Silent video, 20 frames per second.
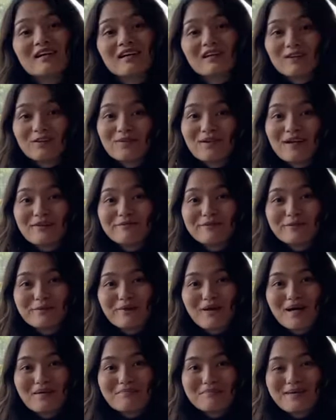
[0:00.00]
Hello
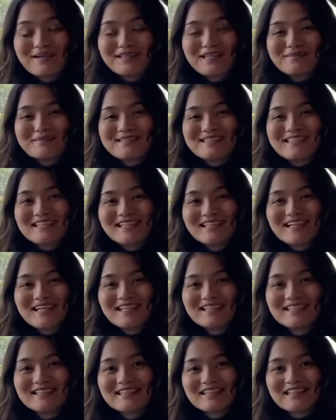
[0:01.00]
everyone, my name is
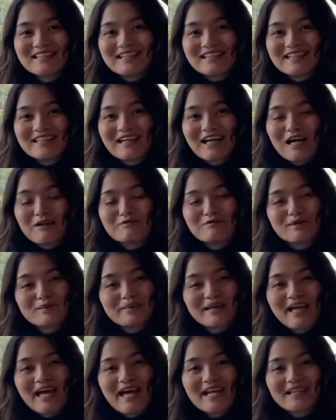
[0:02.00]
Nina. I'm
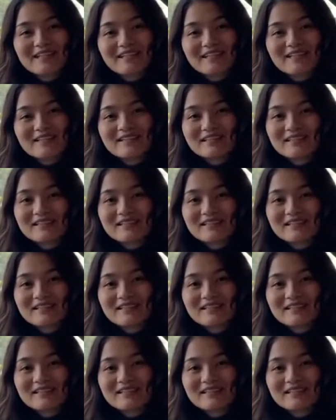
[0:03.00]
from Canada.